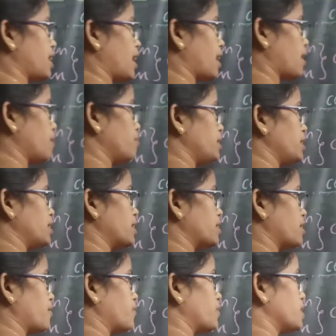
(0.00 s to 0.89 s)

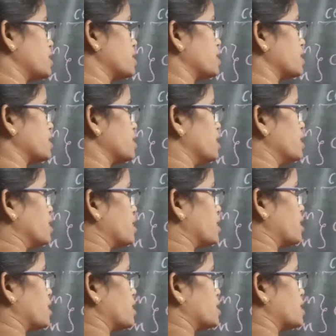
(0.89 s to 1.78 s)
diameter of this
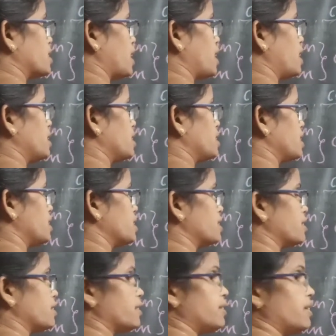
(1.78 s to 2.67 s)
cell
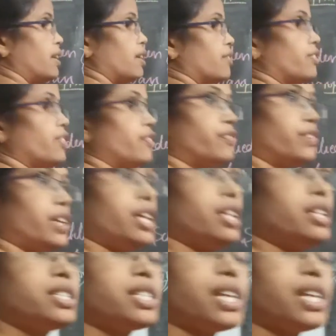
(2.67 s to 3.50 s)
is 15